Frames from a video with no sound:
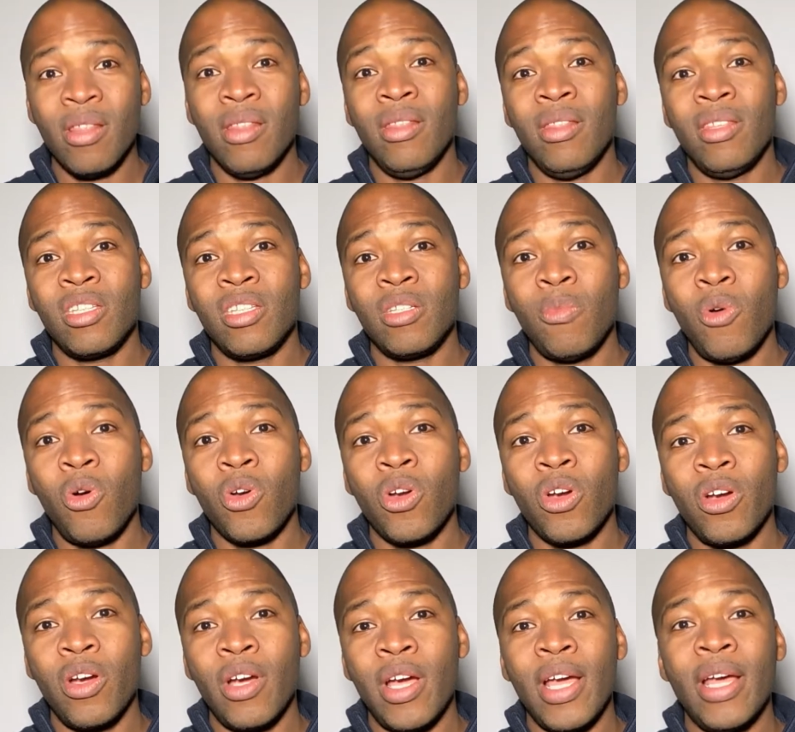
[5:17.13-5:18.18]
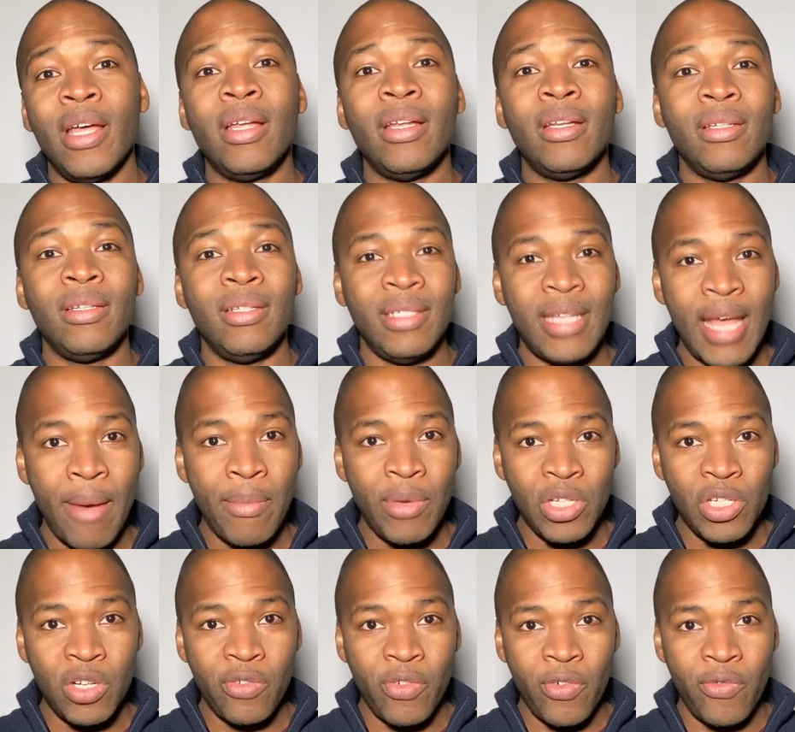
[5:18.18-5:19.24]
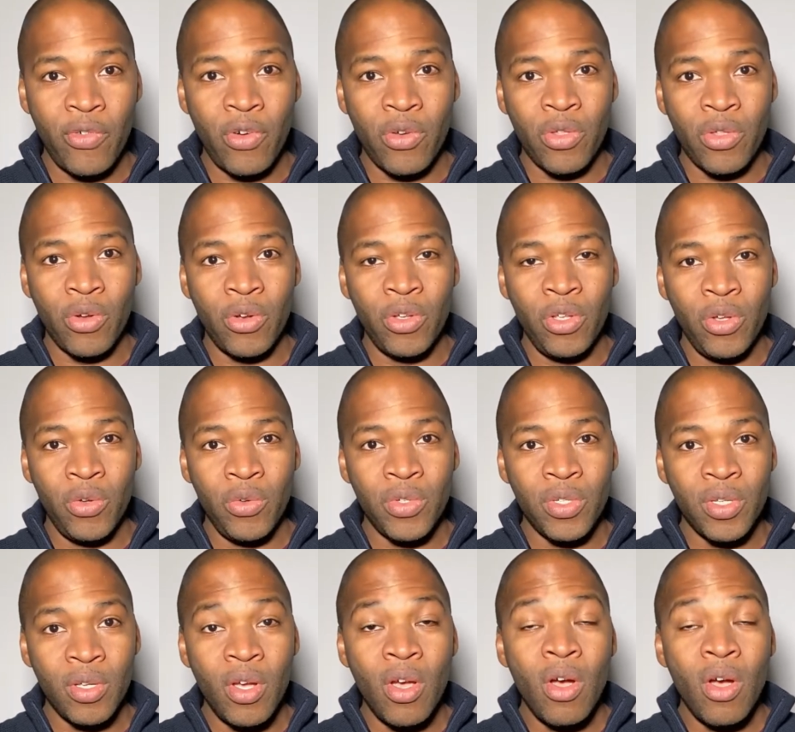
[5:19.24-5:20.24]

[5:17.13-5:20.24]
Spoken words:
the smoker and damage it for further use,